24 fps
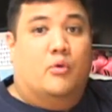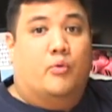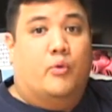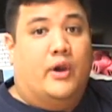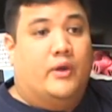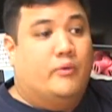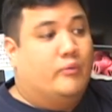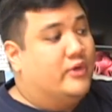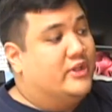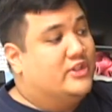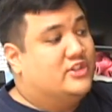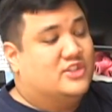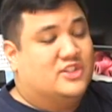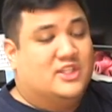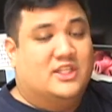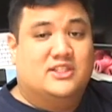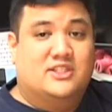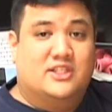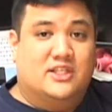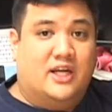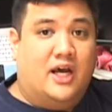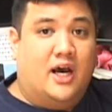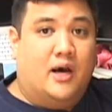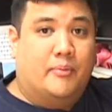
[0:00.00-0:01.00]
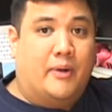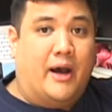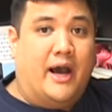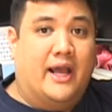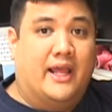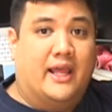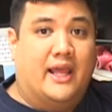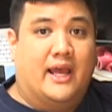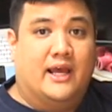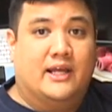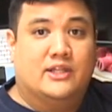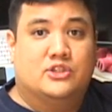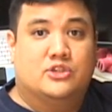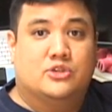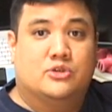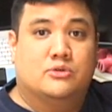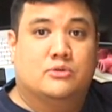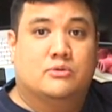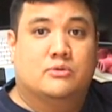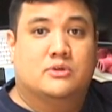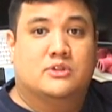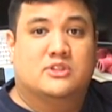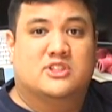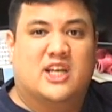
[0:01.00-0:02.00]
when we synced it up, I had
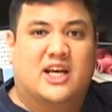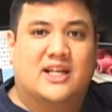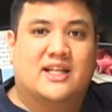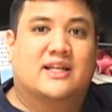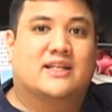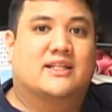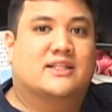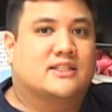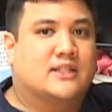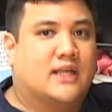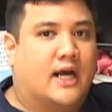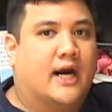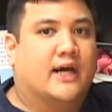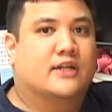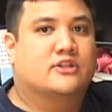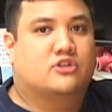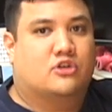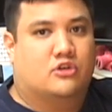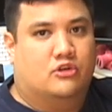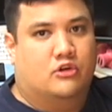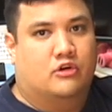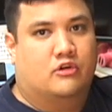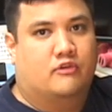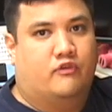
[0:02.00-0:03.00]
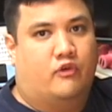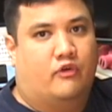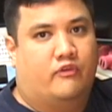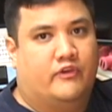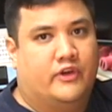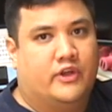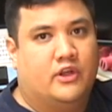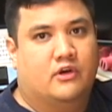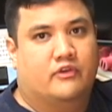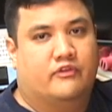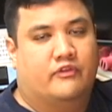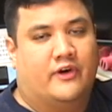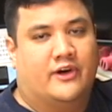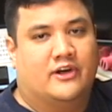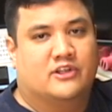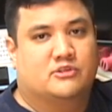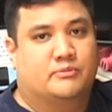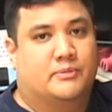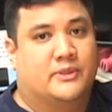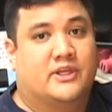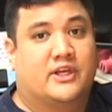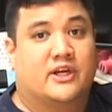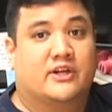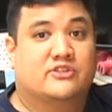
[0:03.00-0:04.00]
to tell it not to look for video
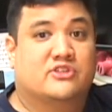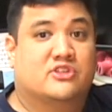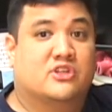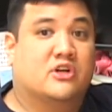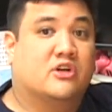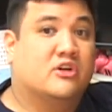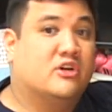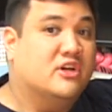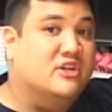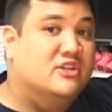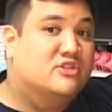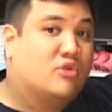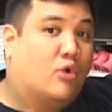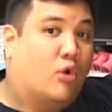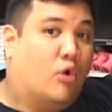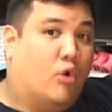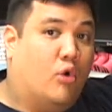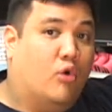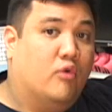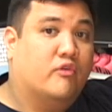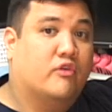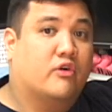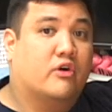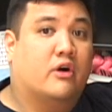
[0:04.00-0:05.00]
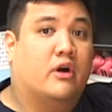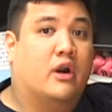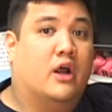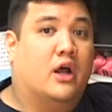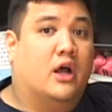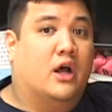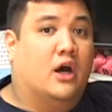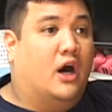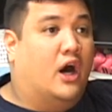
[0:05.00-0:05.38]
files because there is over